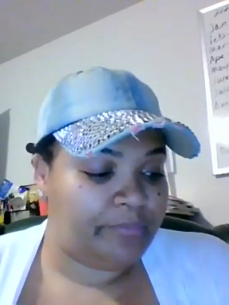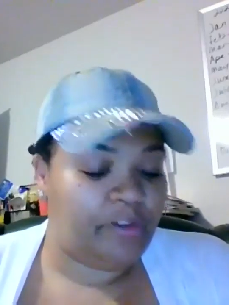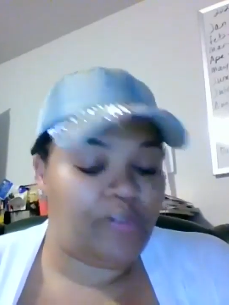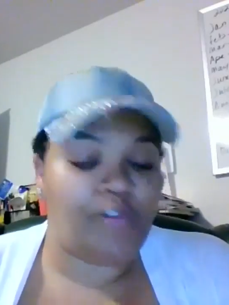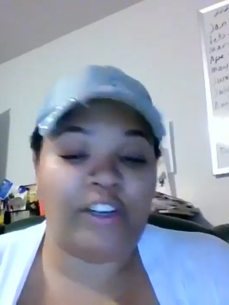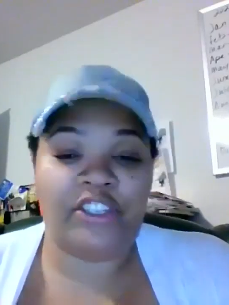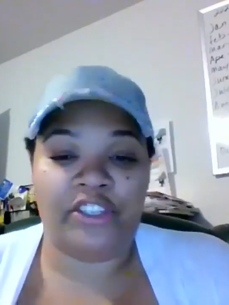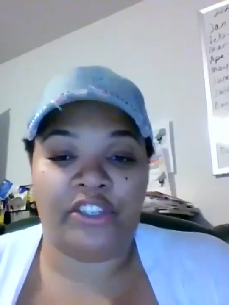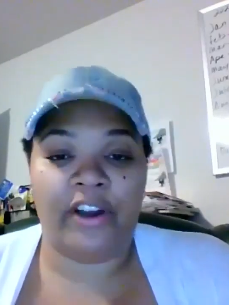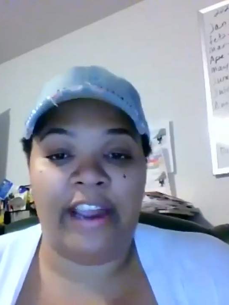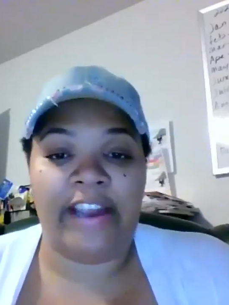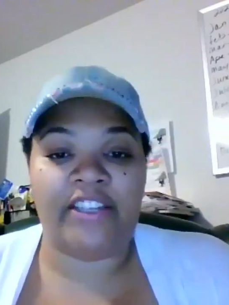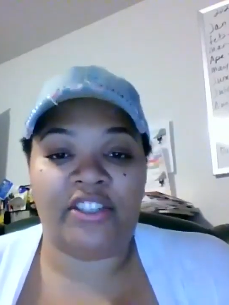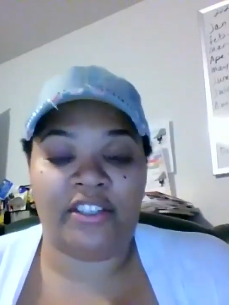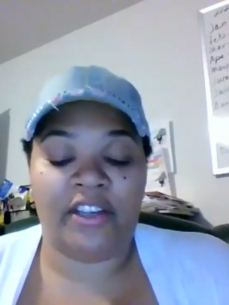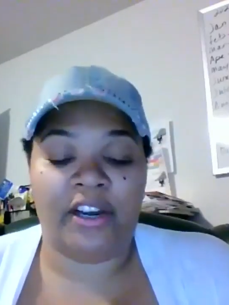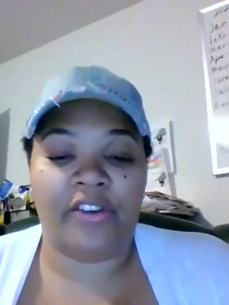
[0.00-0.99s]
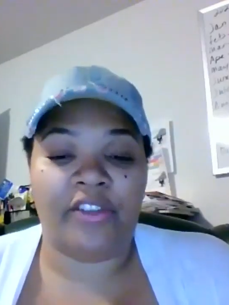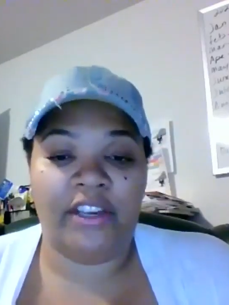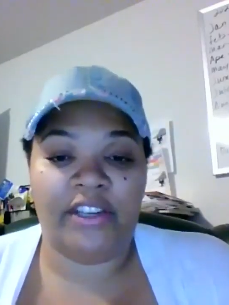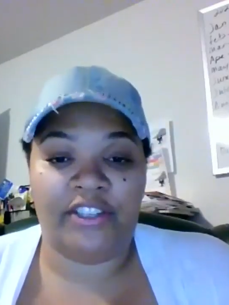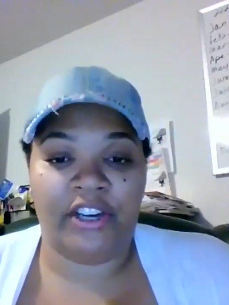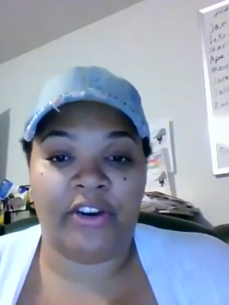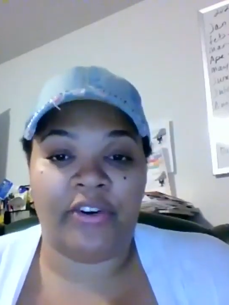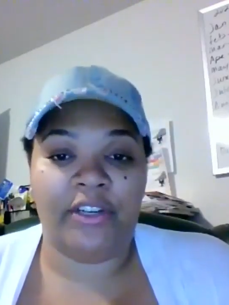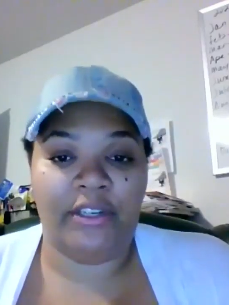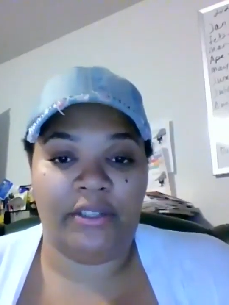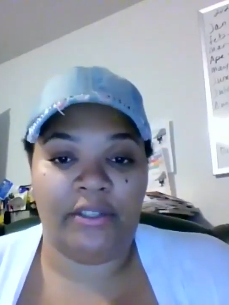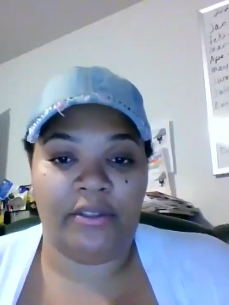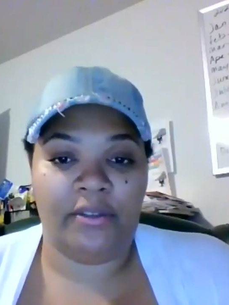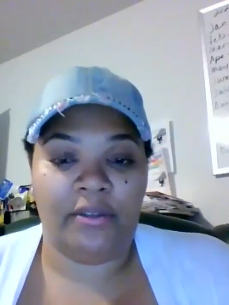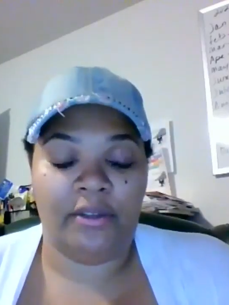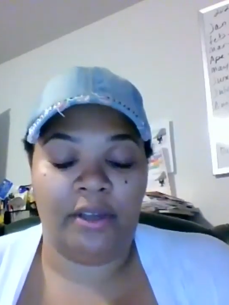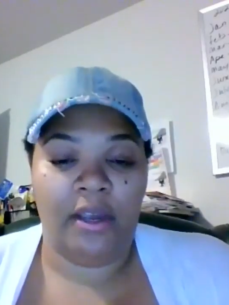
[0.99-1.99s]
The registered agents are the
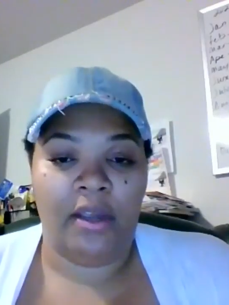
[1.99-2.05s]
attorneys.